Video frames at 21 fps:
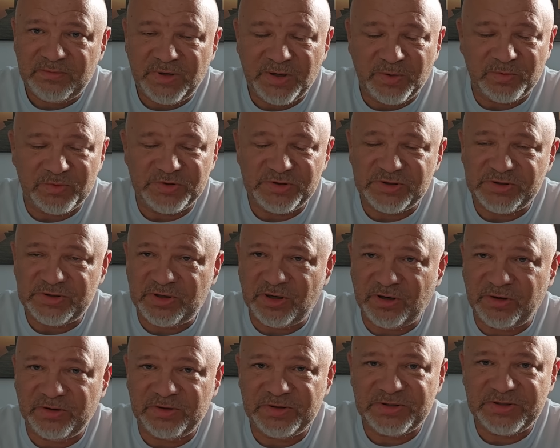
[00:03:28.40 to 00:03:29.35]
It was just
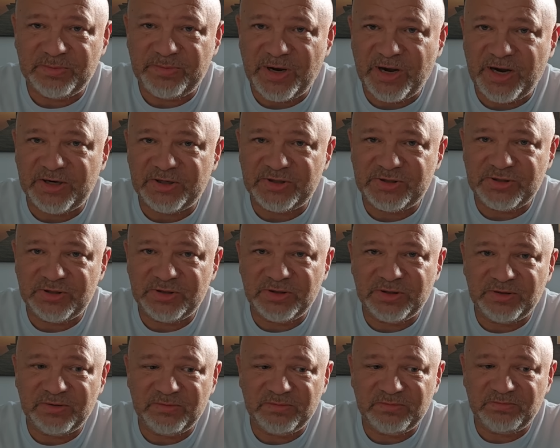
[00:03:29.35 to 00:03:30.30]
her and Sebastian
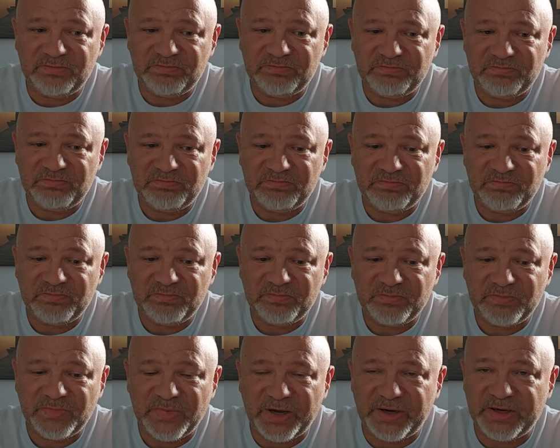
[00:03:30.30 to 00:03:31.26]
and,
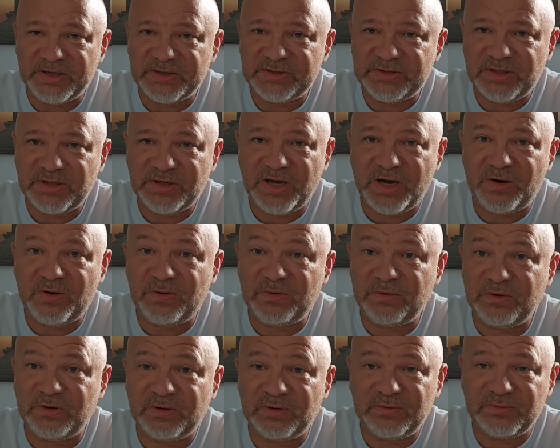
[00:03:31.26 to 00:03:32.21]
I guess, the
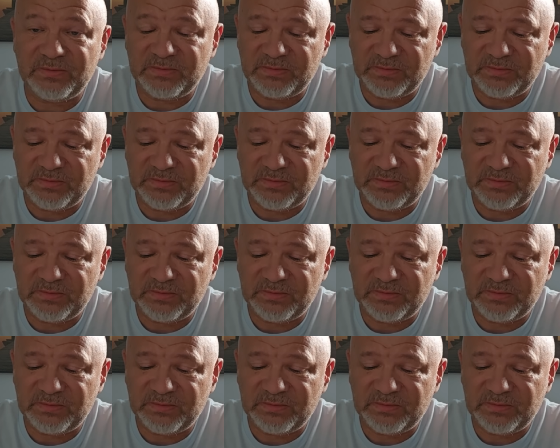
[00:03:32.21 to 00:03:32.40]
dog.